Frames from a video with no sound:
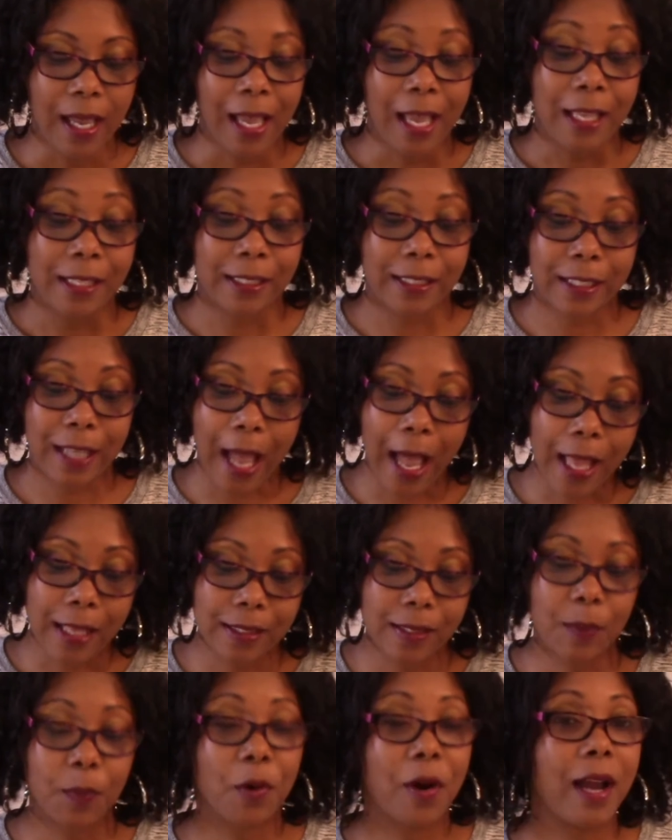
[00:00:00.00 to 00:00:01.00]

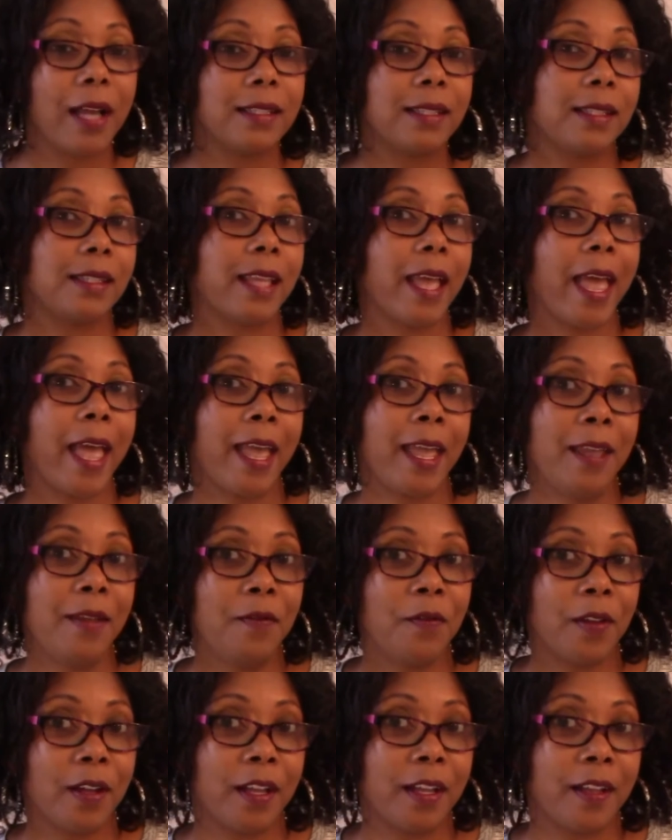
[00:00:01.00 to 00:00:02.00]
Scott surprises
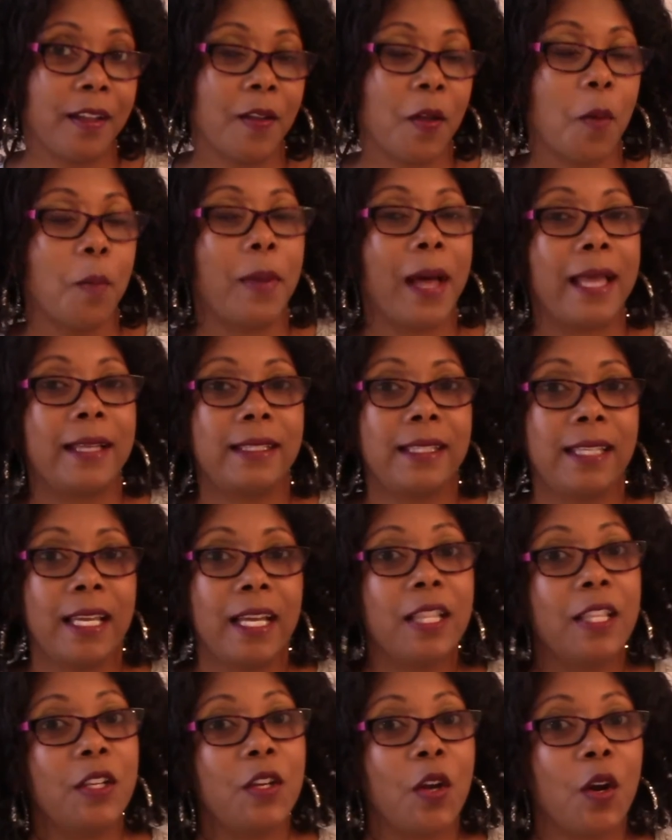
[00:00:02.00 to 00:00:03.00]
Ava by
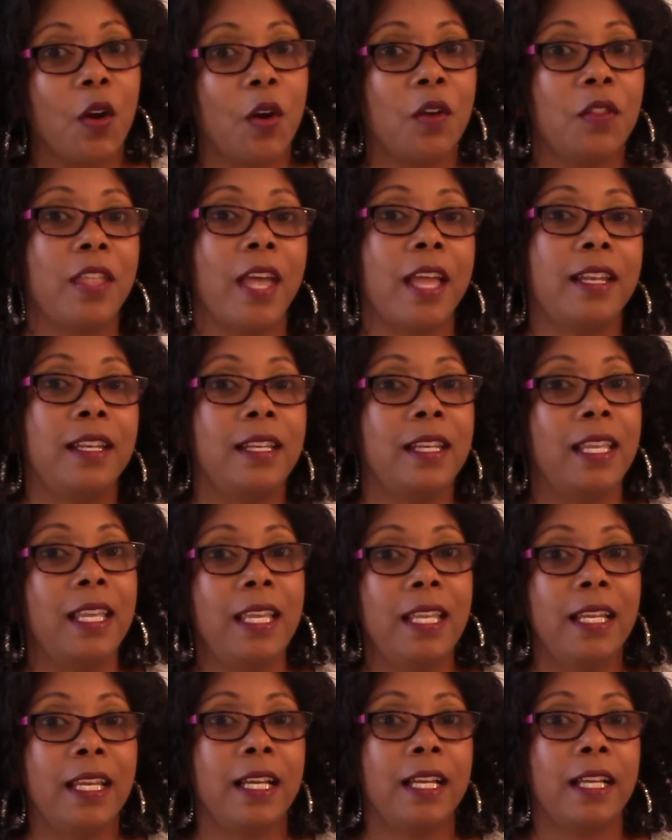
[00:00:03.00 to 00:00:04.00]
telling her that
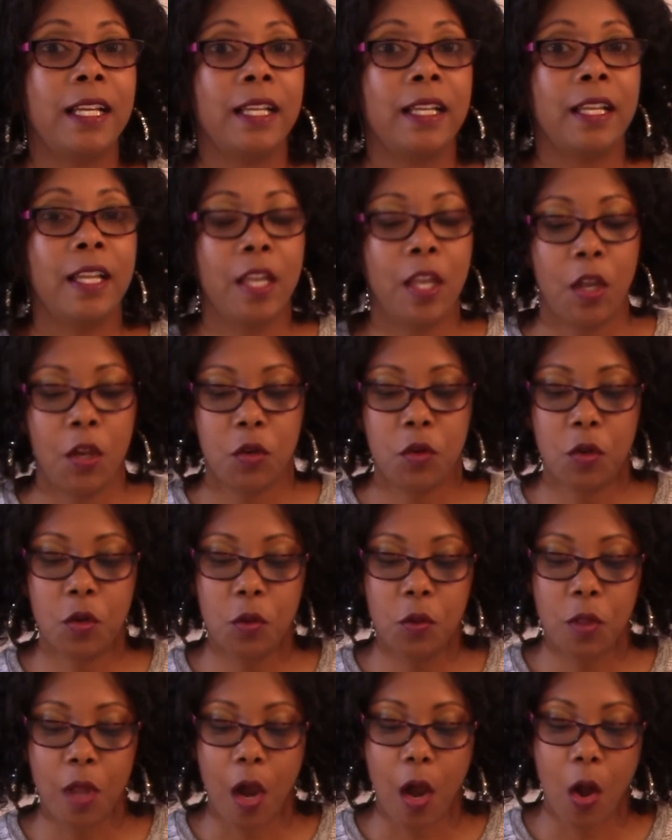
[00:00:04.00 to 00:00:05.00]
Nina
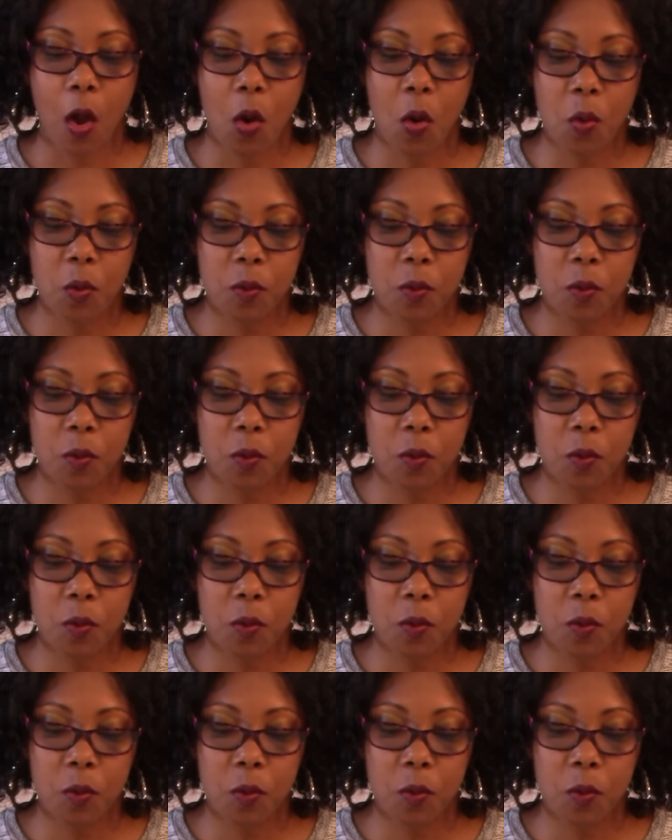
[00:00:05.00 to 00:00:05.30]
knew the whole